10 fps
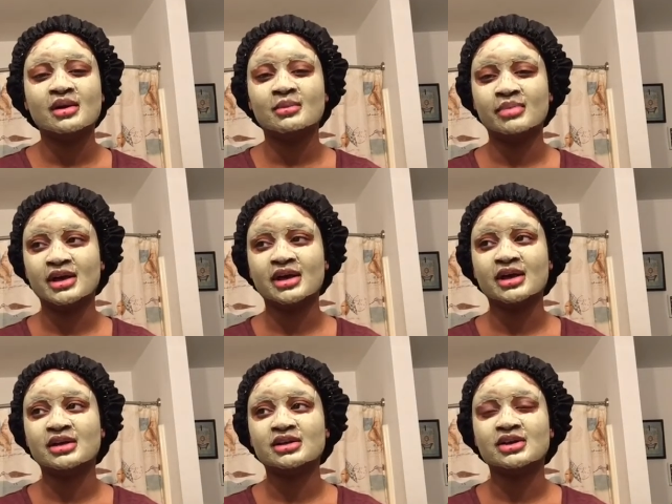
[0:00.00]
But
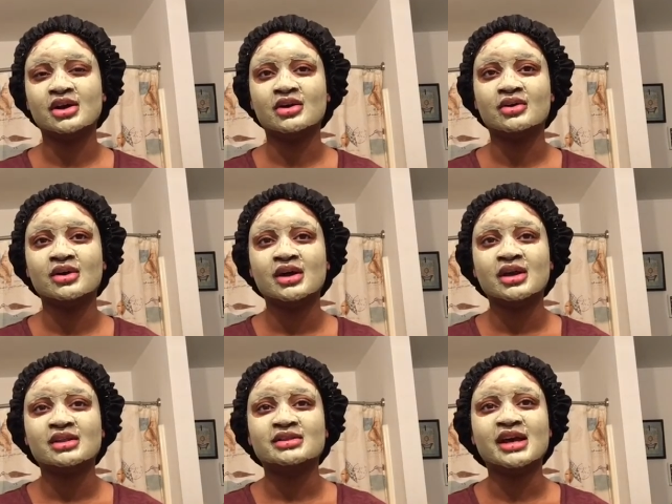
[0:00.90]

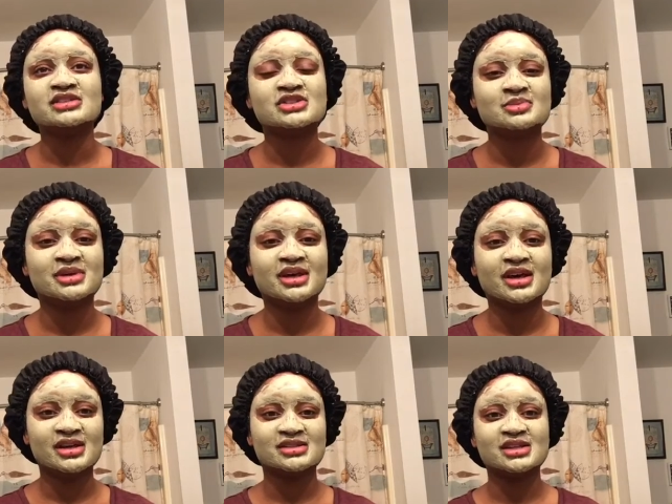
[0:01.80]
that's just
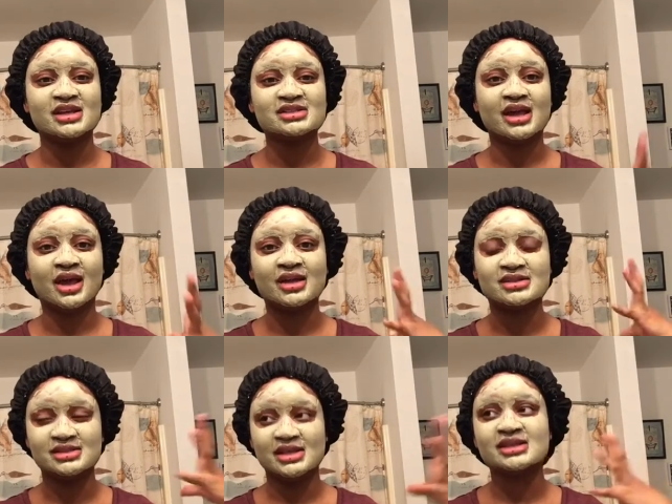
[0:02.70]
because it's like a
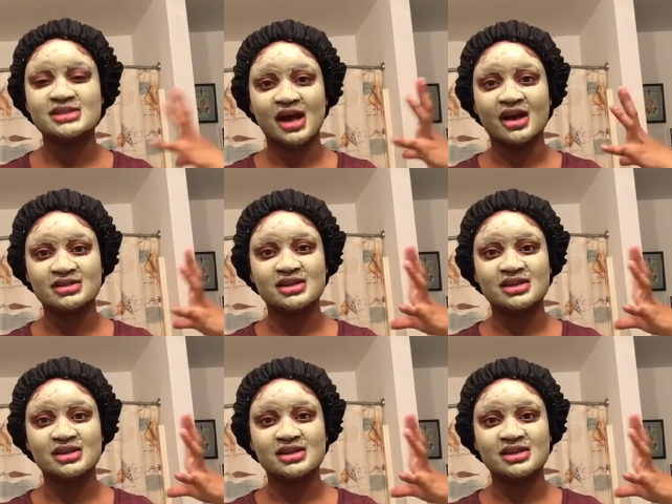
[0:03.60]
detox.